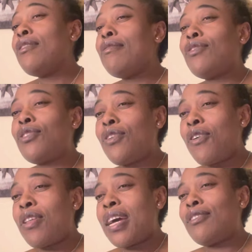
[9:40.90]

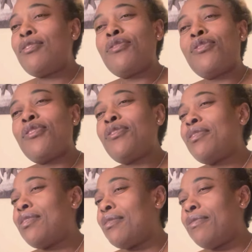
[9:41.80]
so that you don't
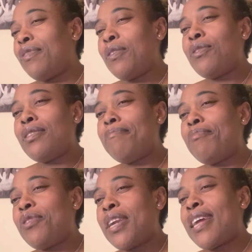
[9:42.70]
feel
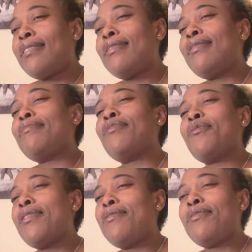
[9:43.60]
depressed
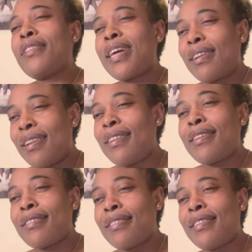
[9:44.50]
when you start
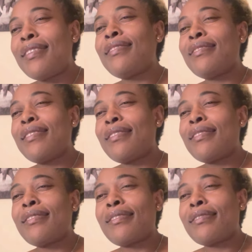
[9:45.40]
learning these
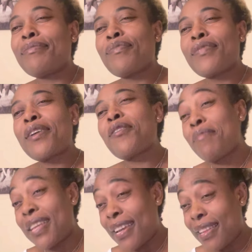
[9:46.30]
uh,
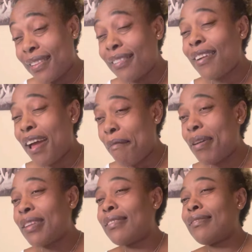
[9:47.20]
complicated
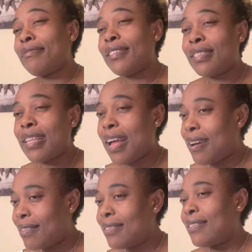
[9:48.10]
grammars of these
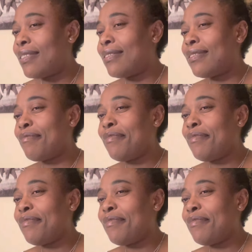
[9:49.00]
languages.